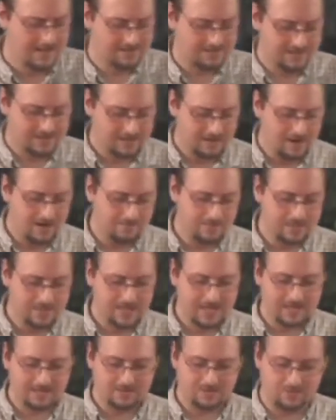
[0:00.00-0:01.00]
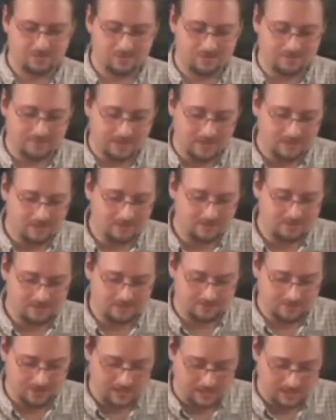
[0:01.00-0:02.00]
And see, God began to reveal
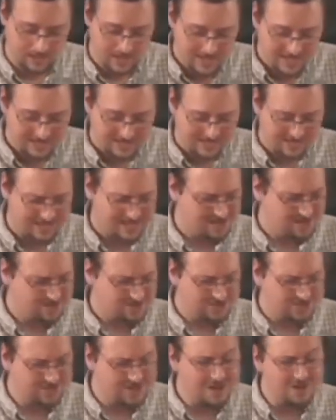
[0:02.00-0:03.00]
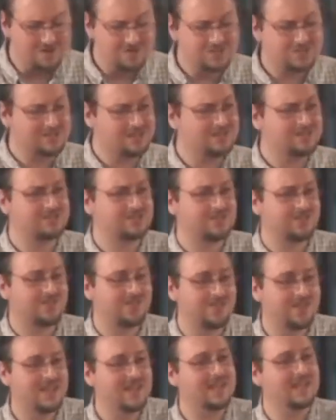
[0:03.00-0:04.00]
to me that there's no such
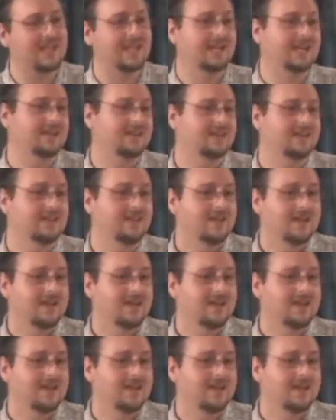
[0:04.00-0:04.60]
thing